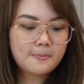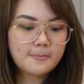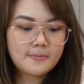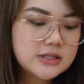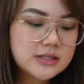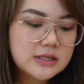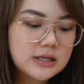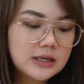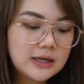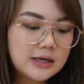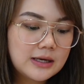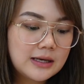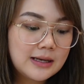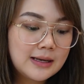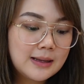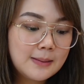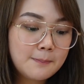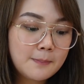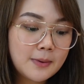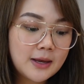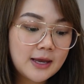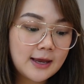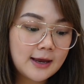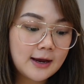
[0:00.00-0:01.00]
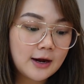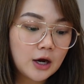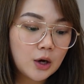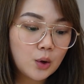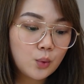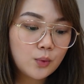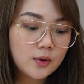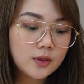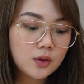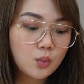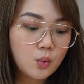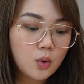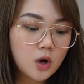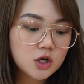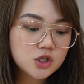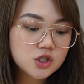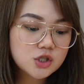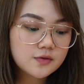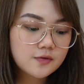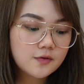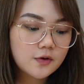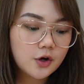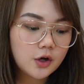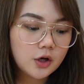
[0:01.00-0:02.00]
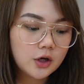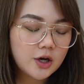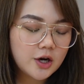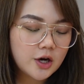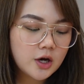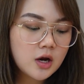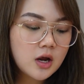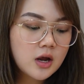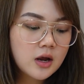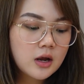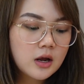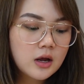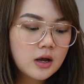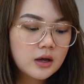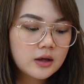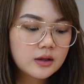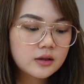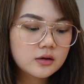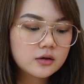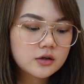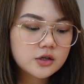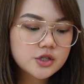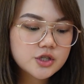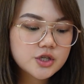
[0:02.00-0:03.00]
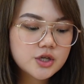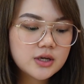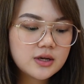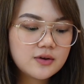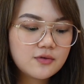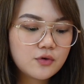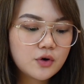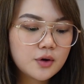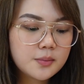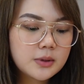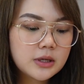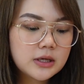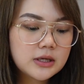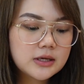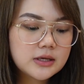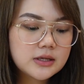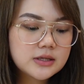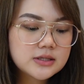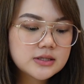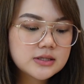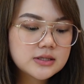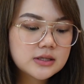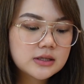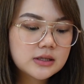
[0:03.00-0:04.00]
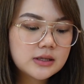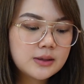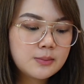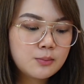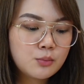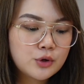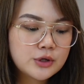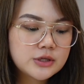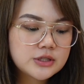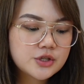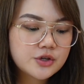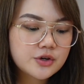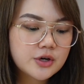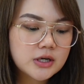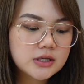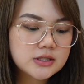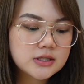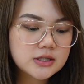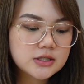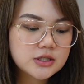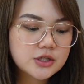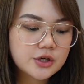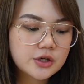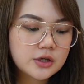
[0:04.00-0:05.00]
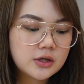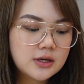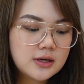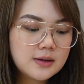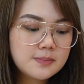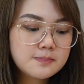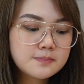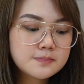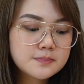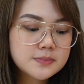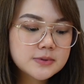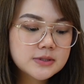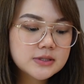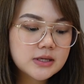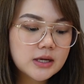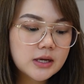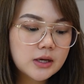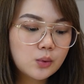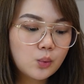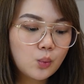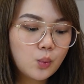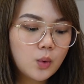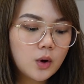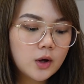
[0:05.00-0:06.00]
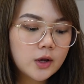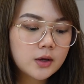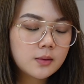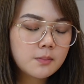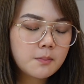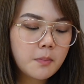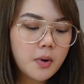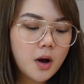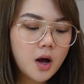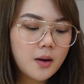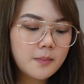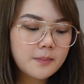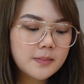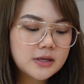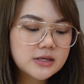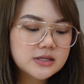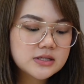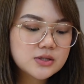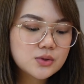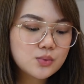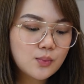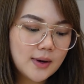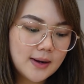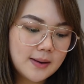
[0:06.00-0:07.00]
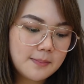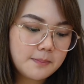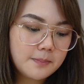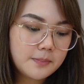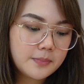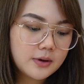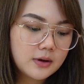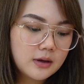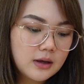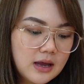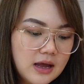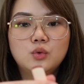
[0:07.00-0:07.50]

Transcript: It's lip care with a wash of color. The cushiony formula instantly moisturizes your lips in one balmy swipe.